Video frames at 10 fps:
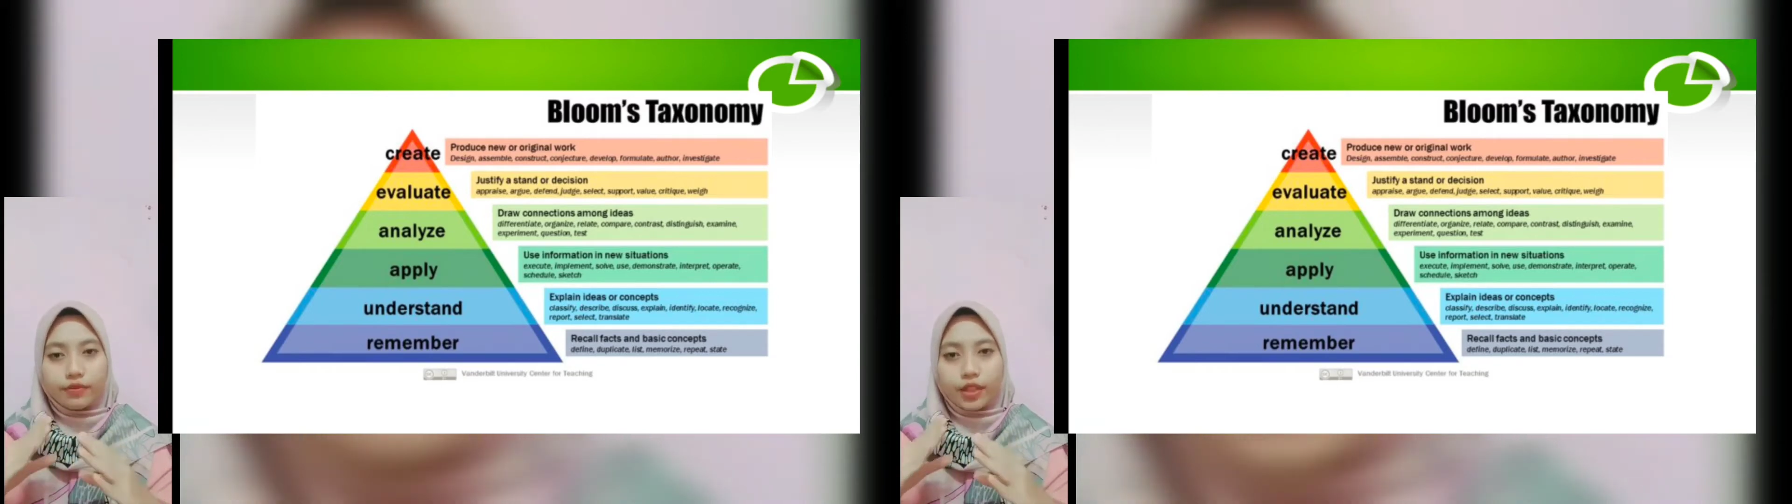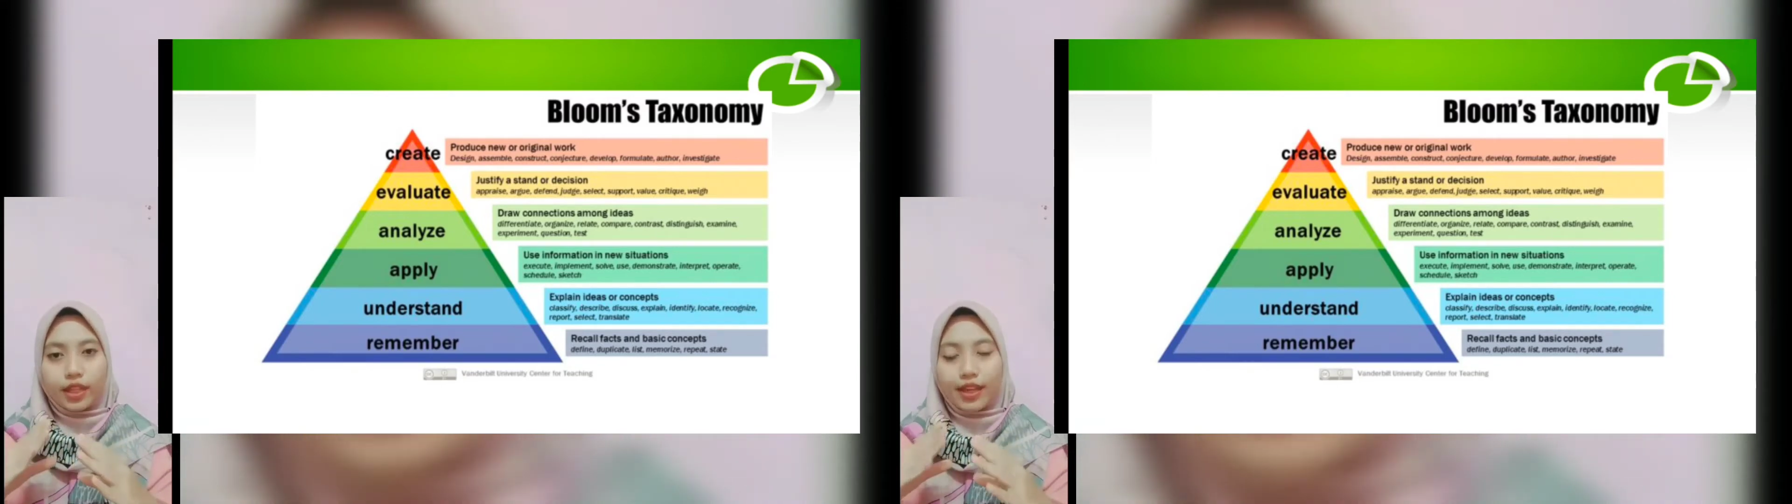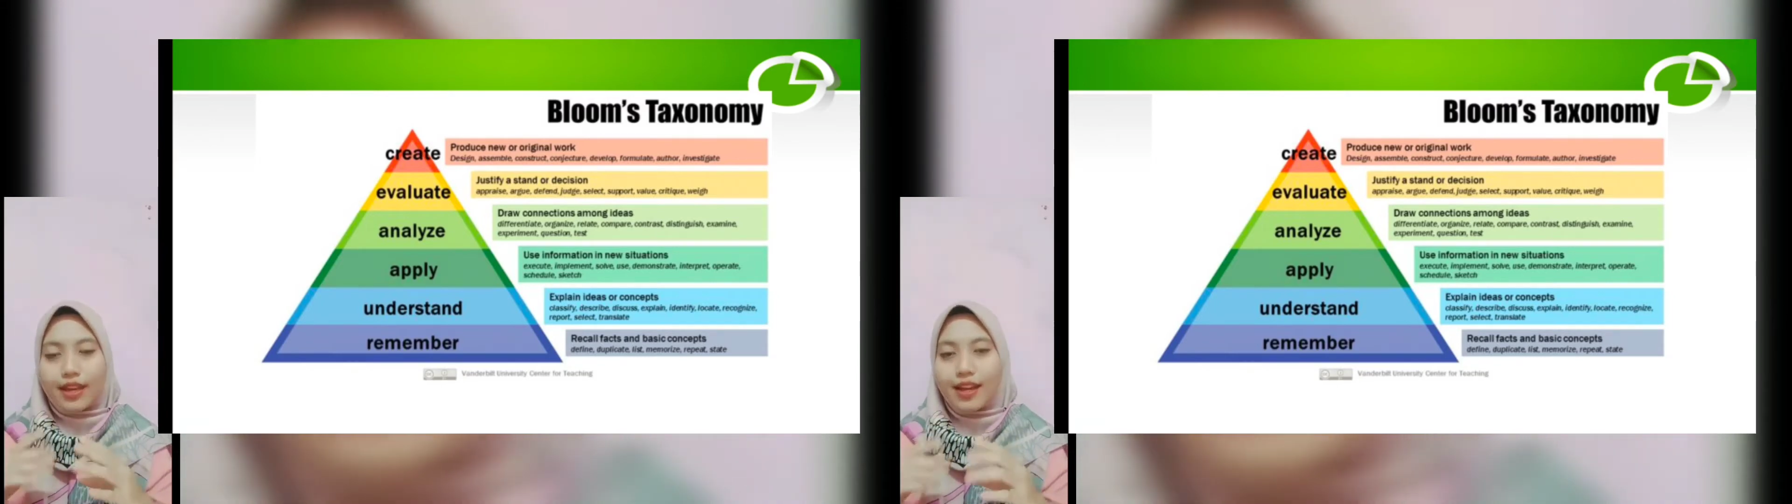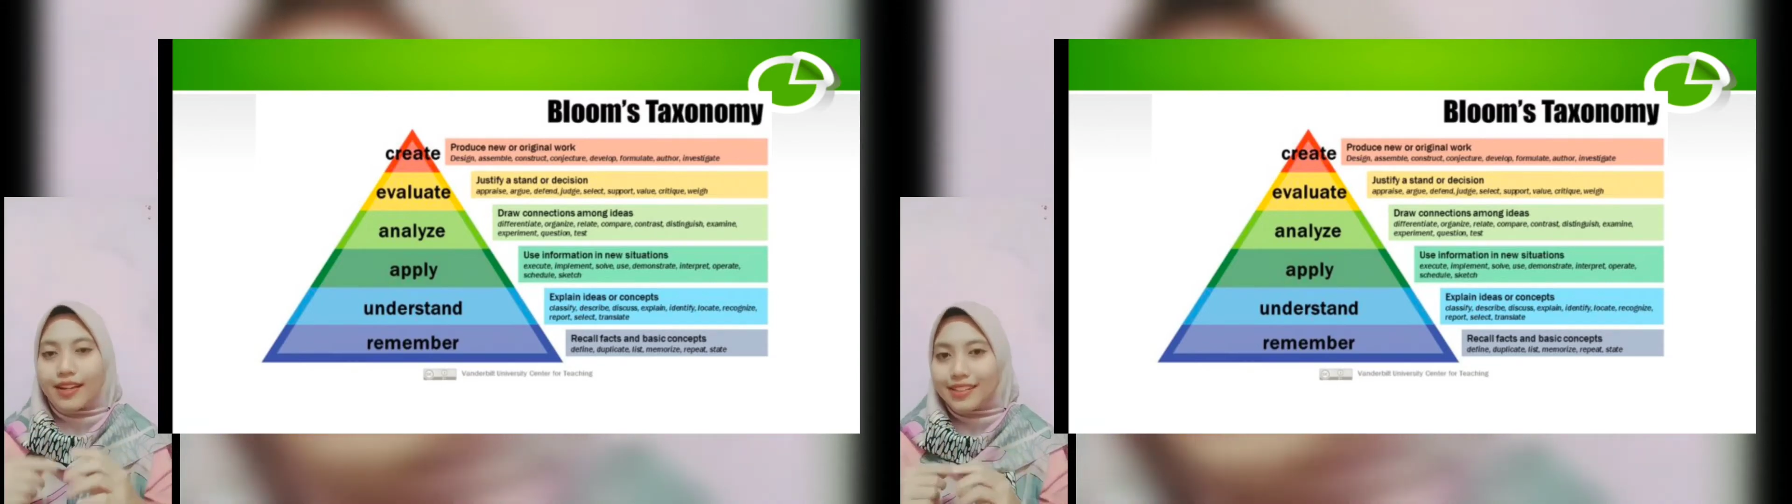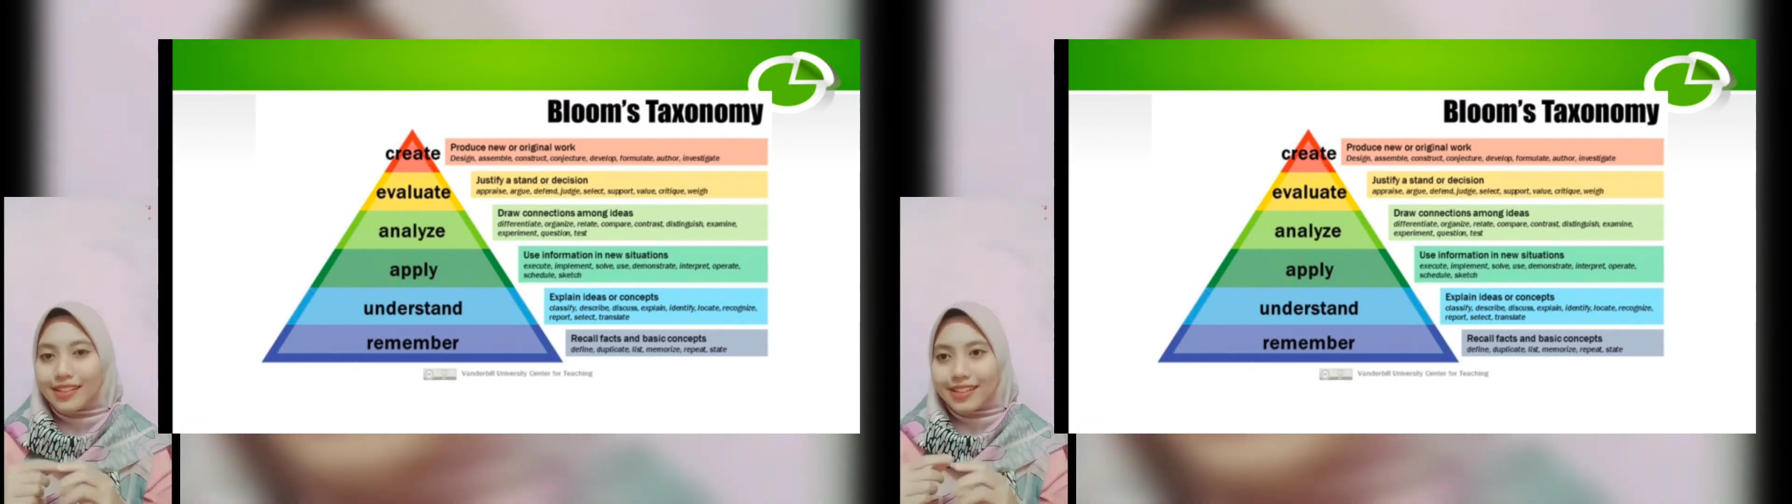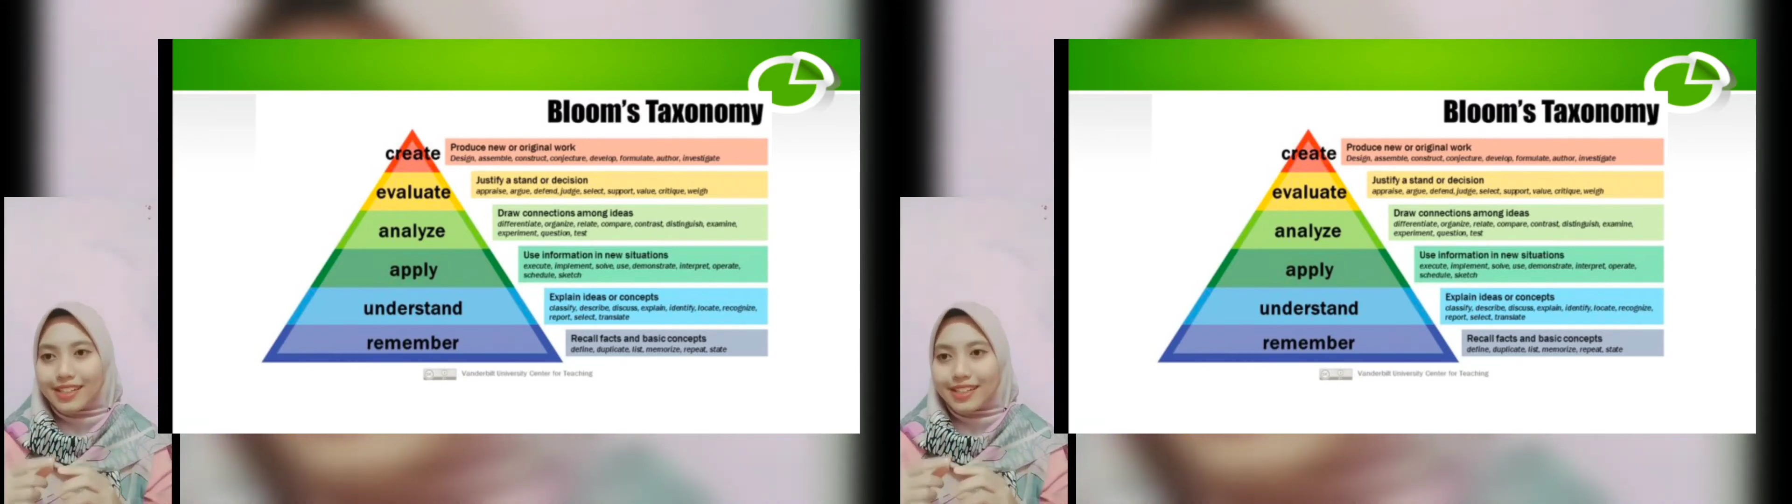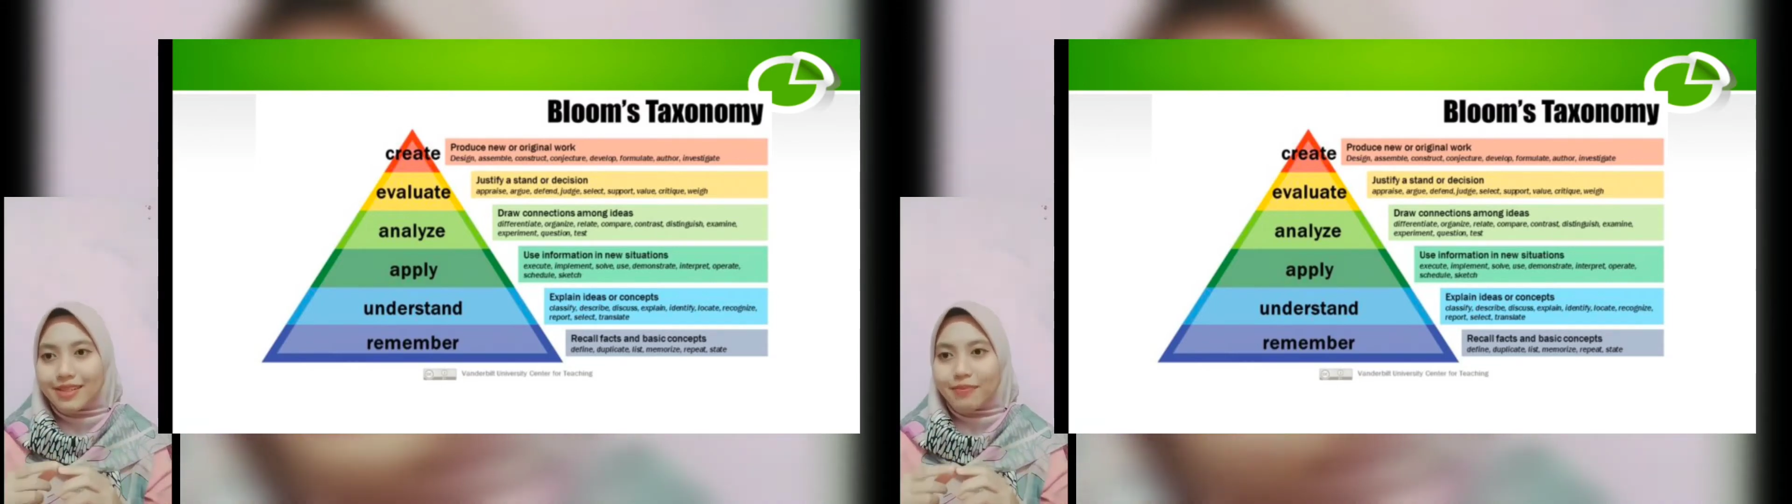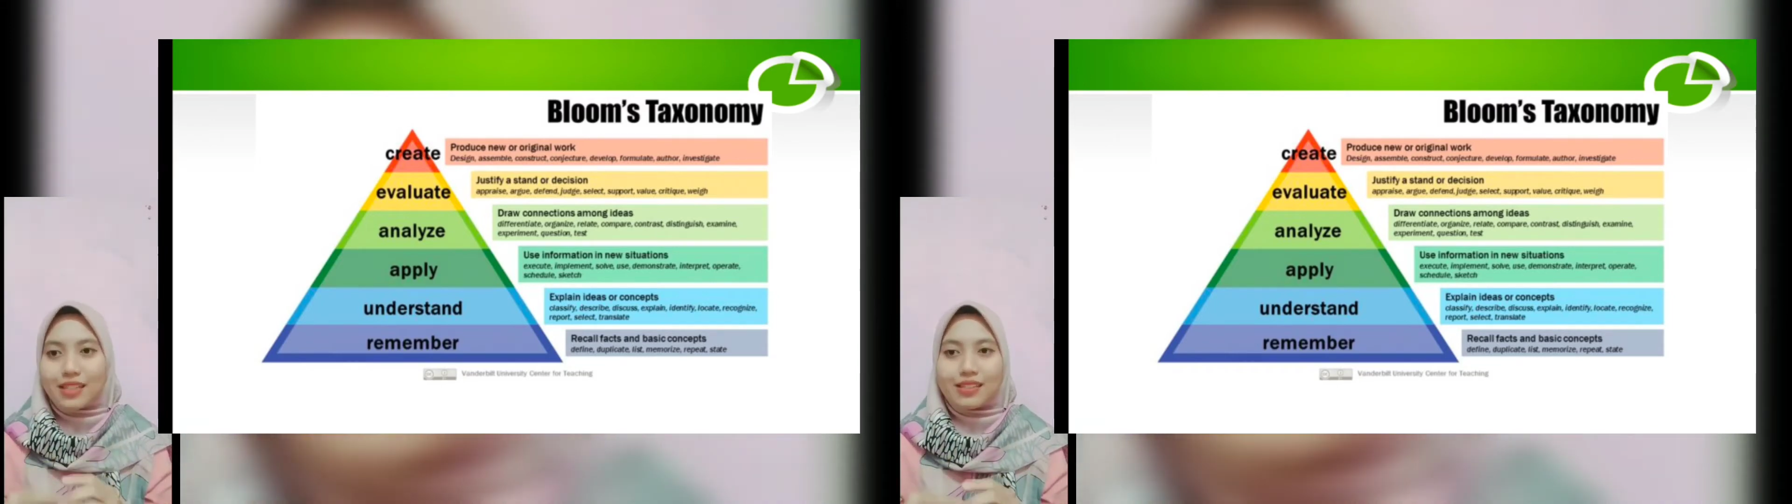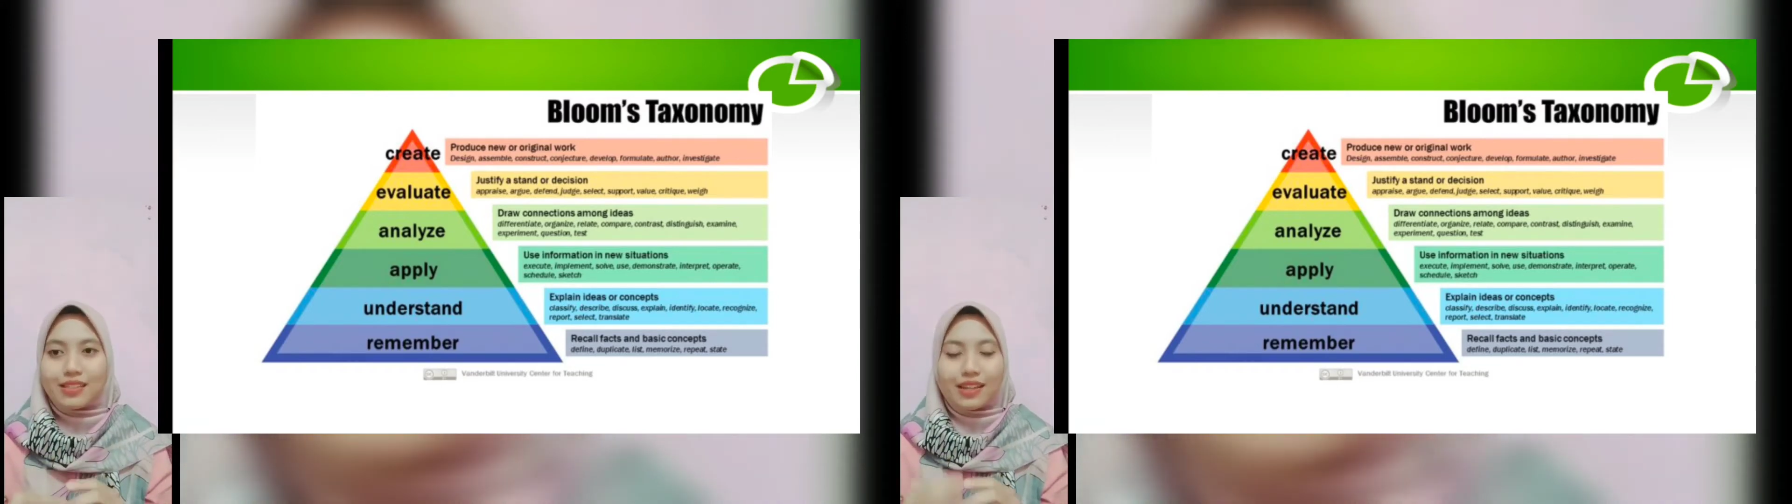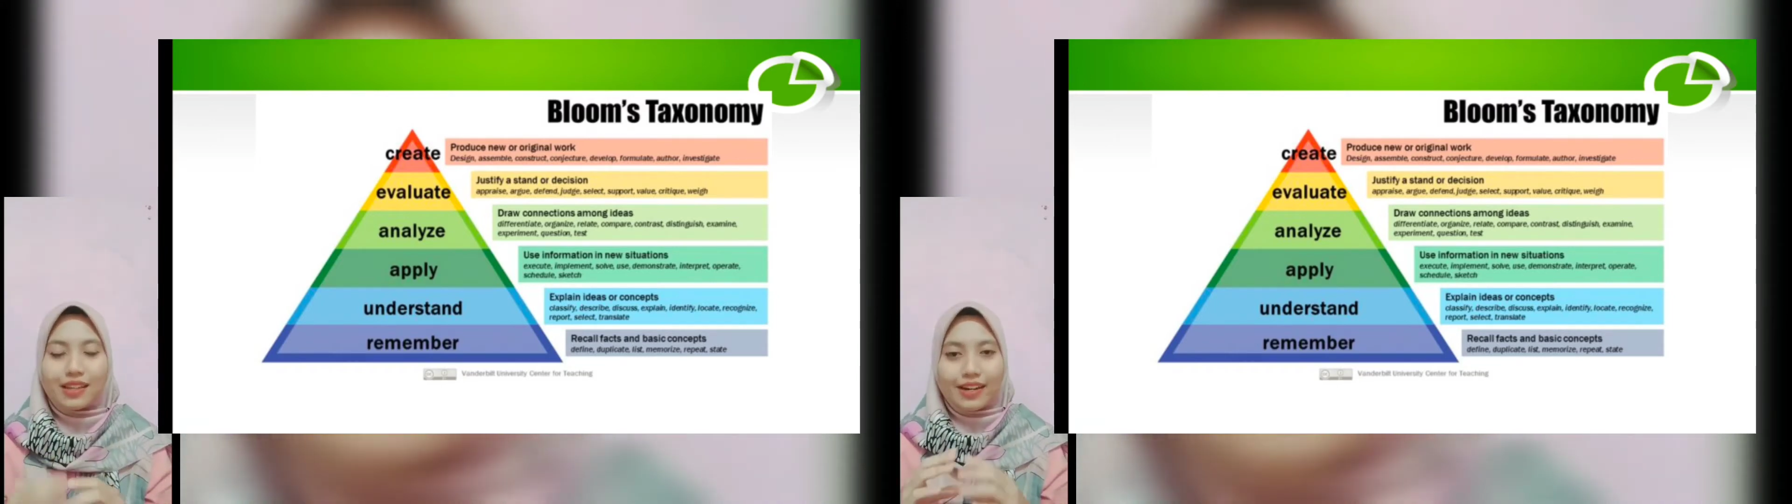Okay, the learner must start